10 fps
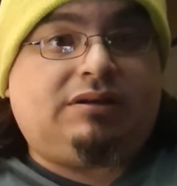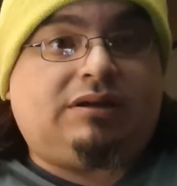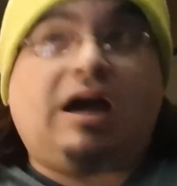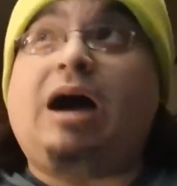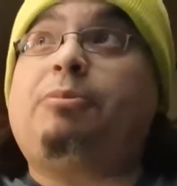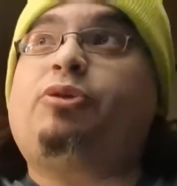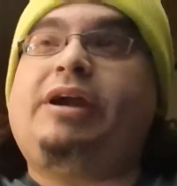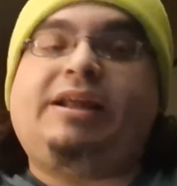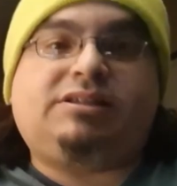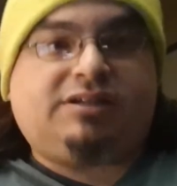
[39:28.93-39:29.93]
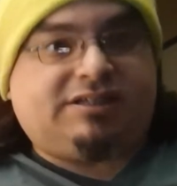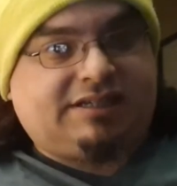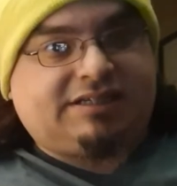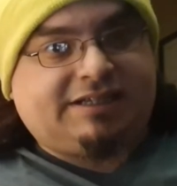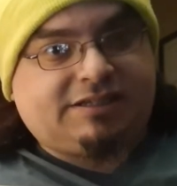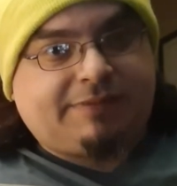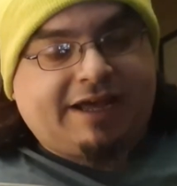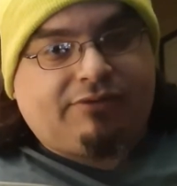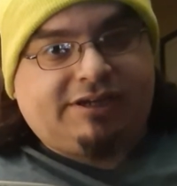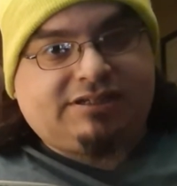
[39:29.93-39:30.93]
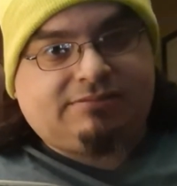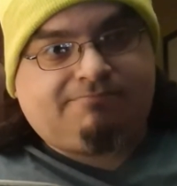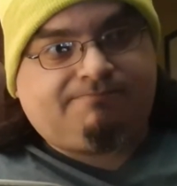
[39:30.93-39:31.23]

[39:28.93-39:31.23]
upgraded to the 6S batteries.